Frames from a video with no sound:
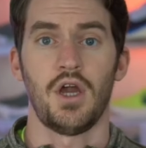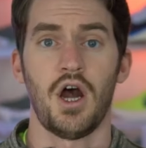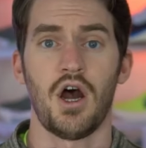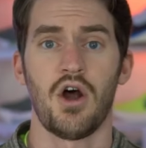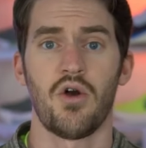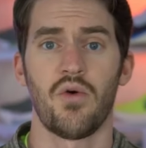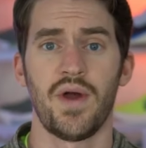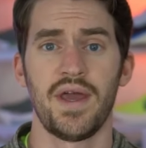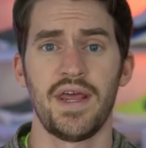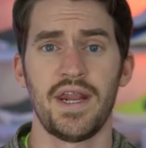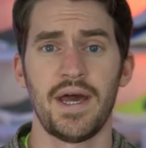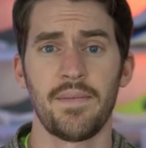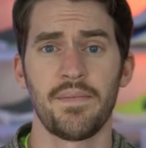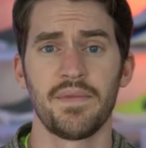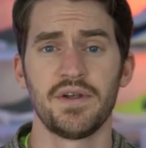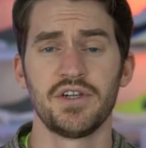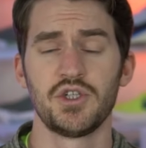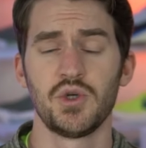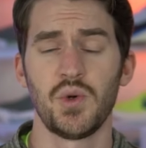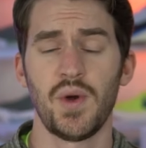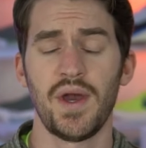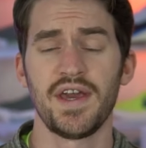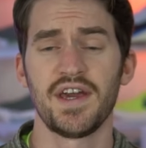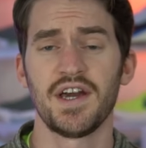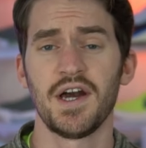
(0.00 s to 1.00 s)
Alright, I'm going to
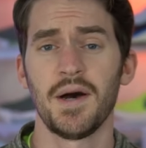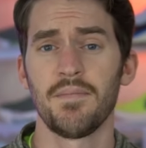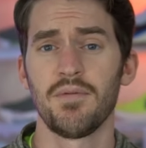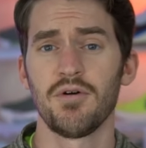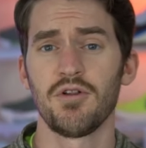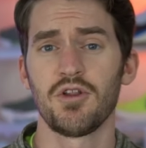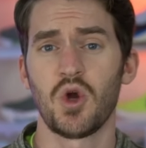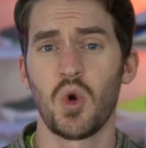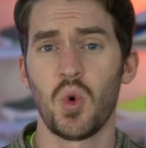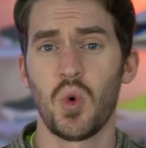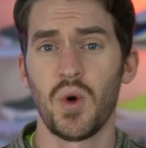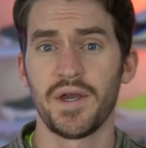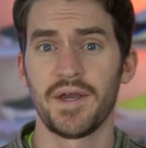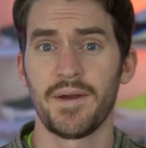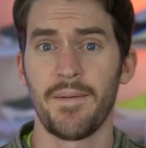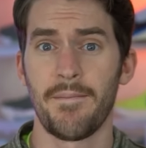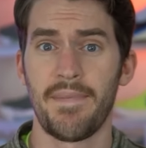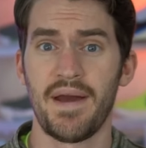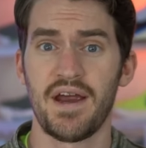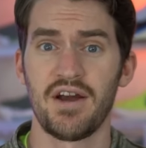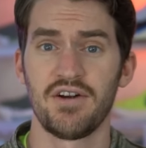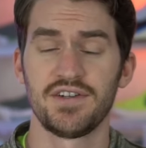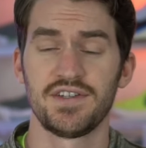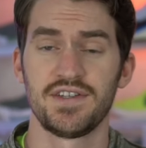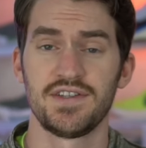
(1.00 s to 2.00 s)
do a couple of quick
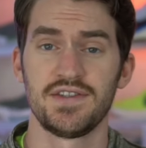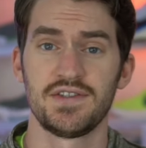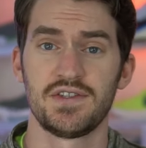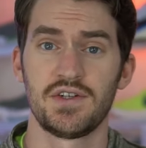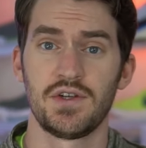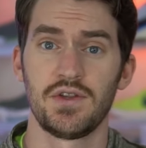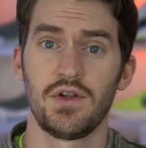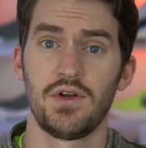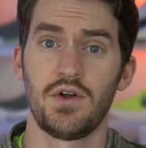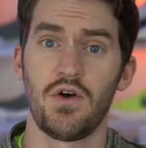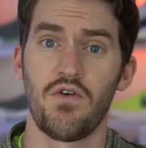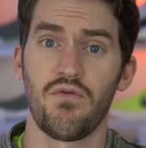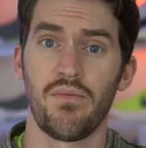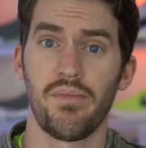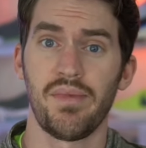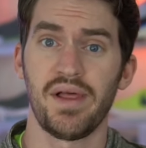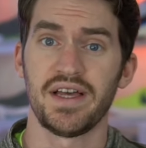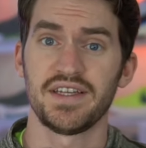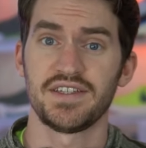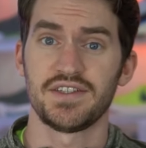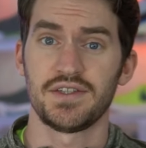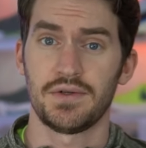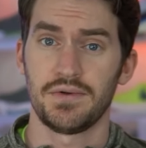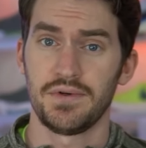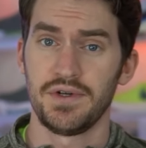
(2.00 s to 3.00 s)
comparisons to the
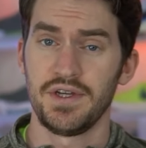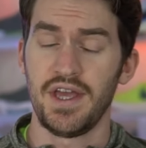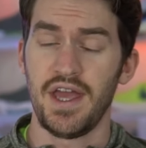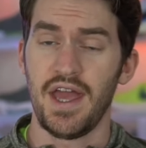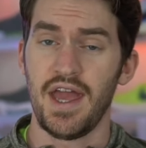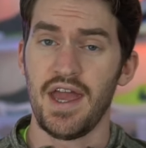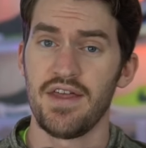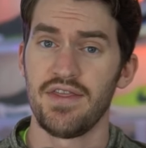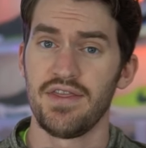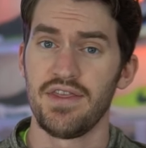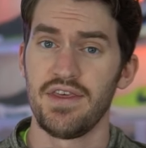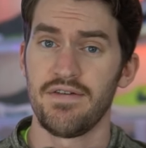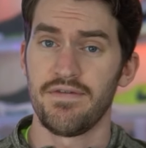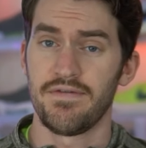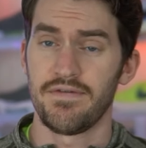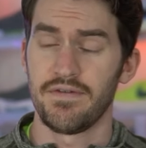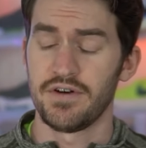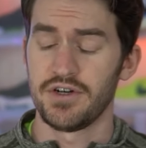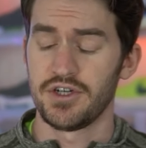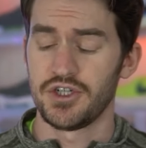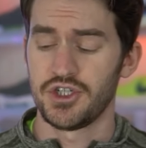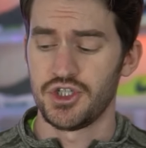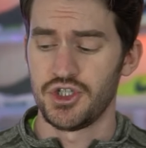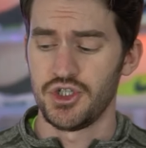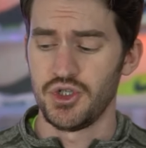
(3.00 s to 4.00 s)
Novablast 3, and the
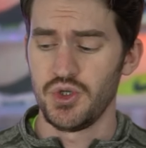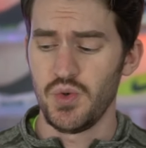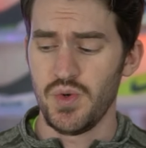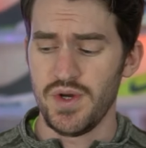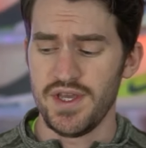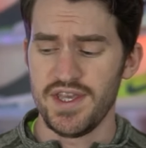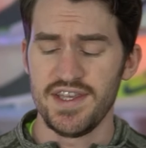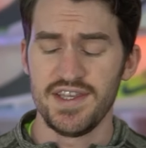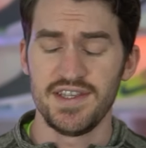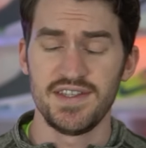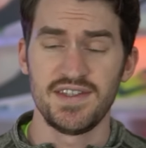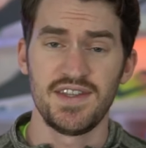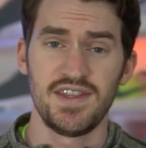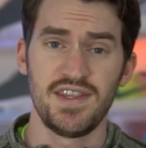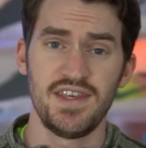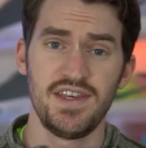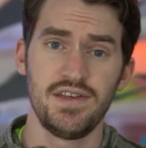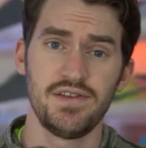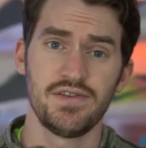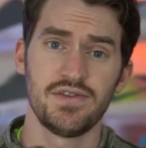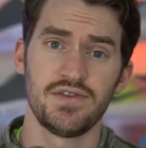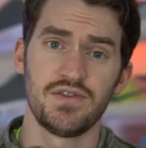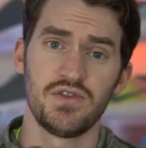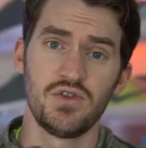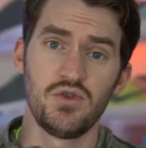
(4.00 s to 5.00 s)
first shoe is
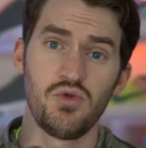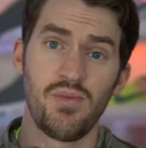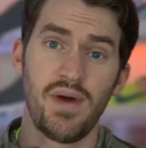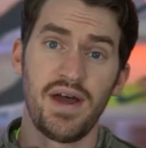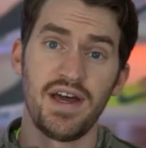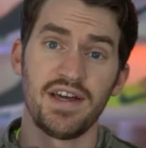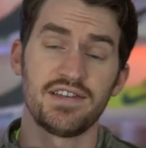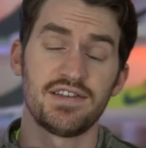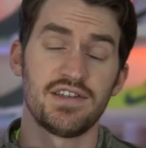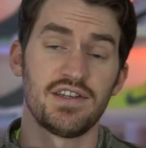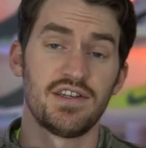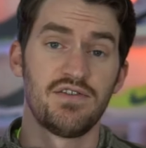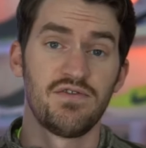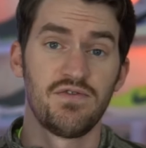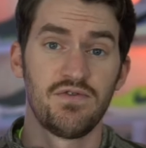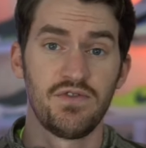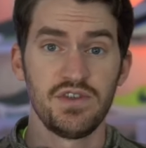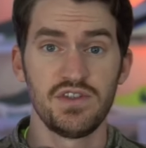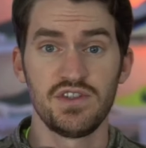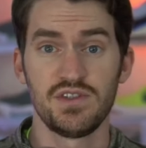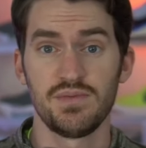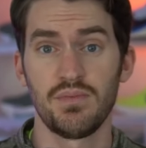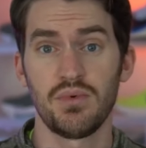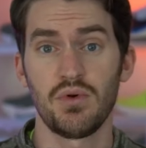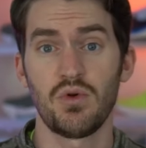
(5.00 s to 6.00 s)
the ZoomX
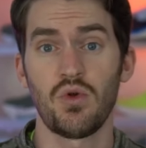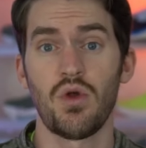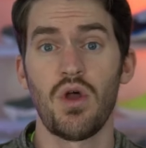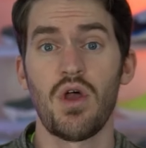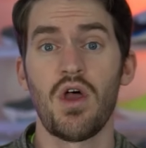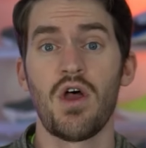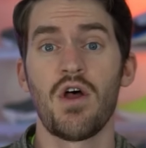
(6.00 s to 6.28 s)
Invincible